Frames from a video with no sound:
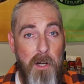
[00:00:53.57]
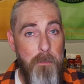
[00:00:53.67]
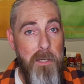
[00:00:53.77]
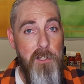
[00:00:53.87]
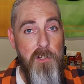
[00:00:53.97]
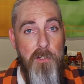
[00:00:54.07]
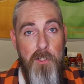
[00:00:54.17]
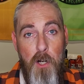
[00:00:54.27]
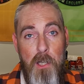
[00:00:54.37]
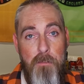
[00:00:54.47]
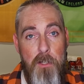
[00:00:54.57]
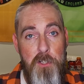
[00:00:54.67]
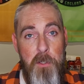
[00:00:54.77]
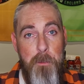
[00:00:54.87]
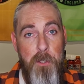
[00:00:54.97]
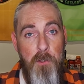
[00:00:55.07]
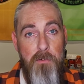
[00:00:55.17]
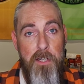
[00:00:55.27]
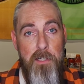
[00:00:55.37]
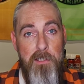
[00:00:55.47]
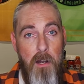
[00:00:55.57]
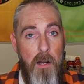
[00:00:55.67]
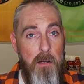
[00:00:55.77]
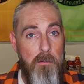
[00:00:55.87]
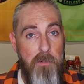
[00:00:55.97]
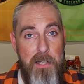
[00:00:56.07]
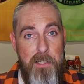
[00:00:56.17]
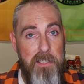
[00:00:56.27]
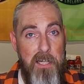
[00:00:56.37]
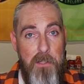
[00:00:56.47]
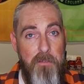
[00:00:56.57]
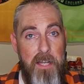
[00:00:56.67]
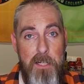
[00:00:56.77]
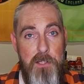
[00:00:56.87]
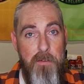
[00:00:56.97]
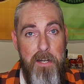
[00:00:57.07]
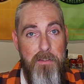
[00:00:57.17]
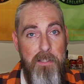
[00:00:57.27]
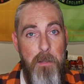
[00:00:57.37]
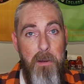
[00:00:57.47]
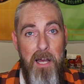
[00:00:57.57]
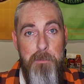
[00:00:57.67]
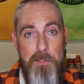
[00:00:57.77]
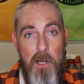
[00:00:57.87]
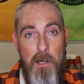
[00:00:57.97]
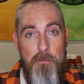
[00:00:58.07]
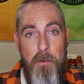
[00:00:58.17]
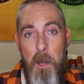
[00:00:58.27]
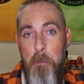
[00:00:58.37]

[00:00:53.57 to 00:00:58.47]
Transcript: want to make sure that all of our GPU rigs are ready to take advantage of anything that pops off.